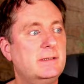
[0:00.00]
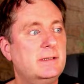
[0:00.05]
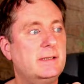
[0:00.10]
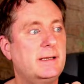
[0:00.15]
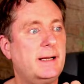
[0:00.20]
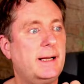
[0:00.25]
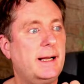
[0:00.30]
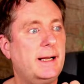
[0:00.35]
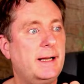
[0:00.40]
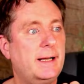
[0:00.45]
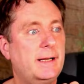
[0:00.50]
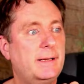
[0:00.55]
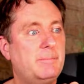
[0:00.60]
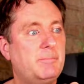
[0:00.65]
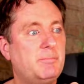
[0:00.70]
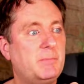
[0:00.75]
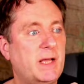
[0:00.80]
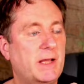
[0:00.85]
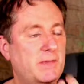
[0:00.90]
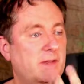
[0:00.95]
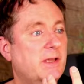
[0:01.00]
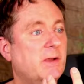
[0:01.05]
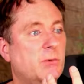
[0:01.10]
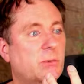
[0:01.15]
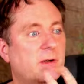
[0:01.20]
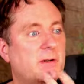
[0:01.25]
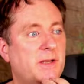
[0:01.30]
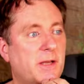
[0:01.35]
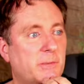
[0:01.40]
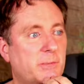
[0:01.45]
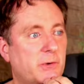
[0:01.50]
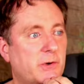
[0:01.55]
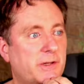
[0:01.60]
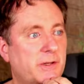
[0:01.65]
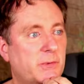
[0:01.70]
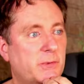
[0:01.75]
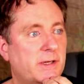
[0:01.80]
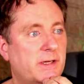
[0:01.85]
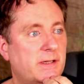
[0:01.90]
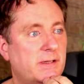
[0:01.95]
I think it worked out
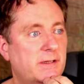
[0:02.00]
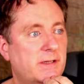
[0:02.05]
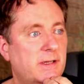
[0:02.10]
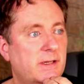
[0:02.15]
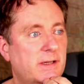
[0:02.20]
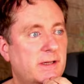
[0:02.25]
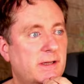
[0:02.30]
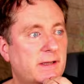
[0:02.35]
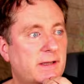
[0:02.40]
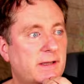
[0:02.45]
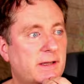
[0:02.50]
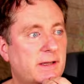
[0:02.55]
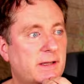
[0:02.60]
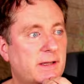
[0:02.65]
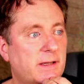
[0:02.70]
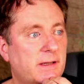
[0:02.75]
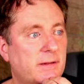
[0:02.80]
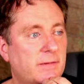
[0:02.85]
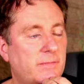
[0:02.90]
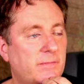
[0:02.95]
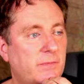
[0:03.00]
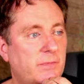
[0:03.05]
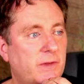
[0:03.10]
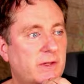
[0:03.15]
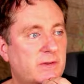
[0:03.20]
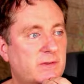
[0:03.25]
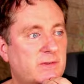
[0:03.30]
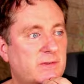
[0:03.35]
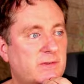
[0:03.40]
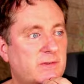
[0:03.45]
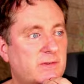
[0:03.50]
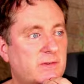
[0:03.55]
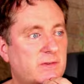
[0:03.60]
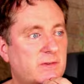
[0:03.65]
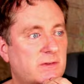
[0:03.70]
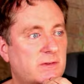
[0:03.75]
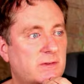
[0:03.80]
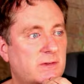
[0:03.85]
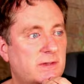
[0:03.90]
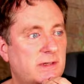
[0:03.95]
pretty well.
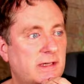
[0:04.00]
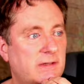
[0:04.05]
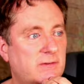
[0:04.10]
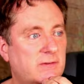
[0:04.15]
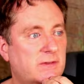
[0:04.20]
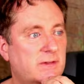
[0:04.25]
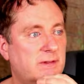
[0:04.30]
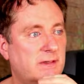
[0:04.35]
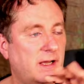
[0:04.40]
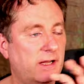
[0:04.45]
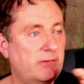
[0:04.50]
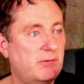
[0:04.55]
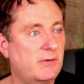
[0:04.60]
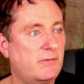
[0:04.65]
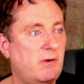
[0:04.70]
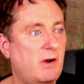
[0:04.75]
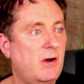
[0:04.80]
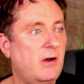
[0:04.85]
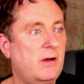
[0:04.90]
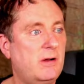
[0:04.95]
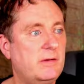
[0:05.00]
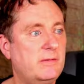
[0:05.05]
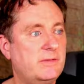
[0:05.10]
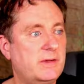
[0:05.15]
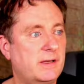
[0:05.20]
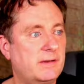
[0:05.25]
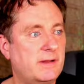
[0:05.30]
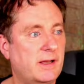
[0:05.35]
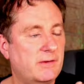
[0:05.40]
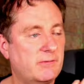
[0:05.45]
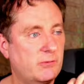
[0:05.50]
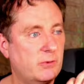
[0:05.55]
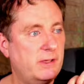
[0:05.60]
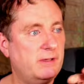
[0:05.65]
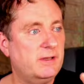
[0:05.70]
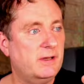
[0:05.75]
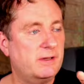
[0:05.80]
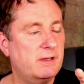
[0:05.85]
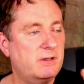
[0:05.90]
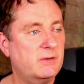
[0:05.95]
It's kind of evolved. I've
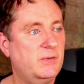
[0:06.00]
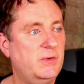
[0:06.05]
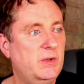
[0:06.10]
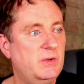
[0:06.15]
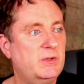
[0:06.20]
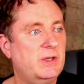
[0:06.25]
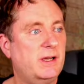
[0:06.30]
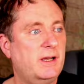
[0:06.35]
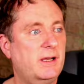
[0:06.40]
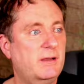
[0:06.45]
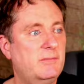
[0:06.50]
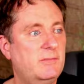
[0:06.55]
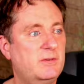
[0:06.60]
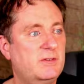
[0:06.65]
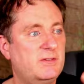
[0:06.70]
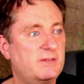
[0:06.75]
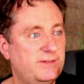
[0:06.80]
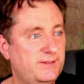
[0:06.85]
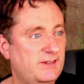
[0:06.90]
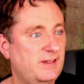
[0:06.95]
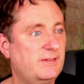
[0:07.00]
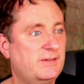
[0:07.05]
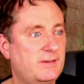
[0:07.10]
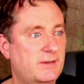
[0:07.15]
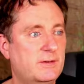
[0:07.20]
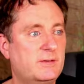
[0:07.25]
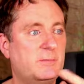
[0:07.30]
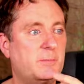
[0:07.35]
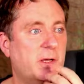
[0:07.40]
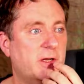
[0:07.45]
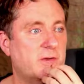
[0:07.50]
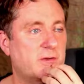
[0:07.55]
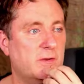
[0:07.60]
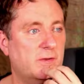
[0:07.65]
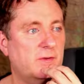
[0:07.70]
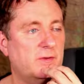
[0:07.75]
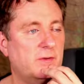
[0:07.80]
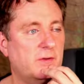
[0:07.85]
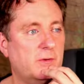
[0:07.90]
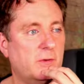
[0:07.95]
redone it a few times since this picture.
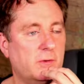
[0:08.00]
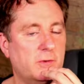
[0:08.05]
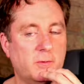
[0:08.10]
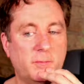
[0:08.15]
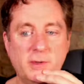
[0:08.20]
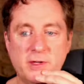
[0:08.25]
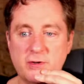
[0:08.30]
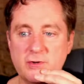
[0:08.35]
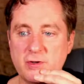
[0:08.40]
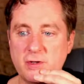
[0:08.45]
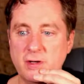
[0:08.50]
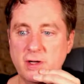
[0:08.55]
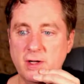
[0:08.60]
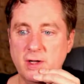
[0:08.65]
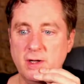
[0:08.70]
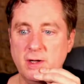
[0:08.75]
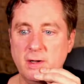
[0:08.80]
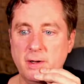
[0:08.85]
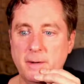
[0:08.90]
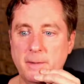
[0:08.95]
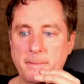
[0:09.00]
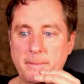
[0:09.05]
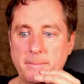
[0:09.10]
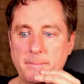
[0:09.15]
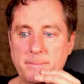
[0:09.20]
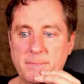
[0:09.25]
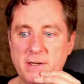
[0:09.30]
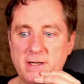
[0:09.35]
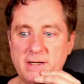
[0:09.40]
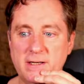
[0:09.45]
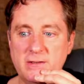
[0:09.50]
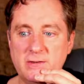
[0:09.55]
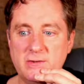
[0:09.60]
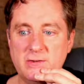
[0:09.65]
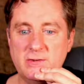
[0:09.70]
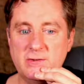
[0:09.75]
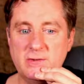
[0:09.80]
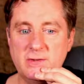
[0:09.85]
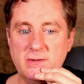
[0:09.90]
This is an older picture. But,